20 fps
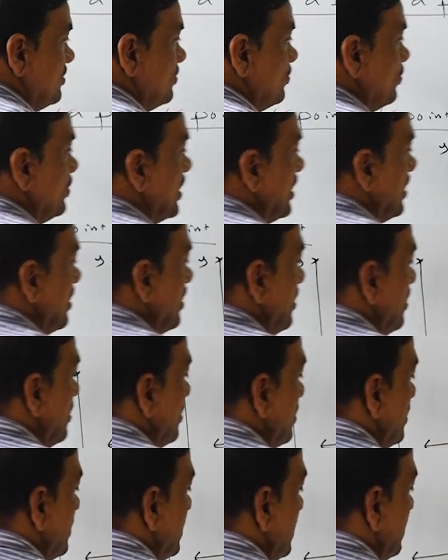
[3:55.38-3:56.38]
Okay, now
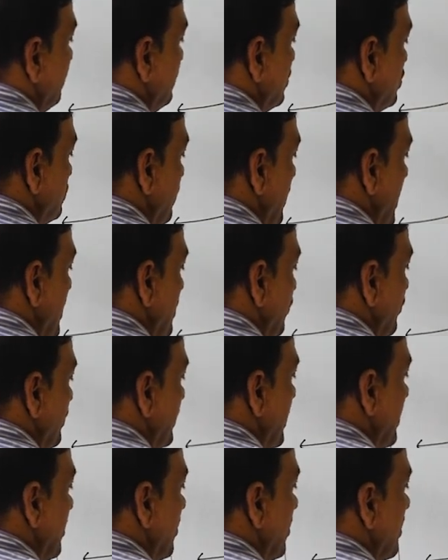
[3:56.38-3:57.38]
at this point we
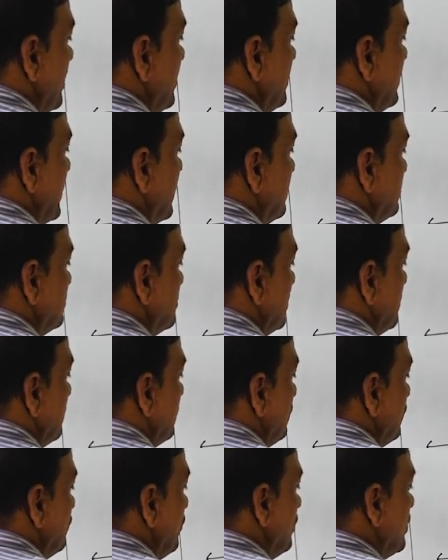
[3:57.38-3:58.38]
can draw a tangent.
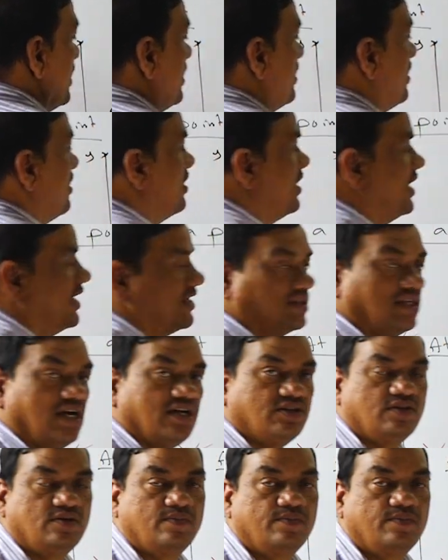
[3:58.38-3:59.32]
Okay, now like that.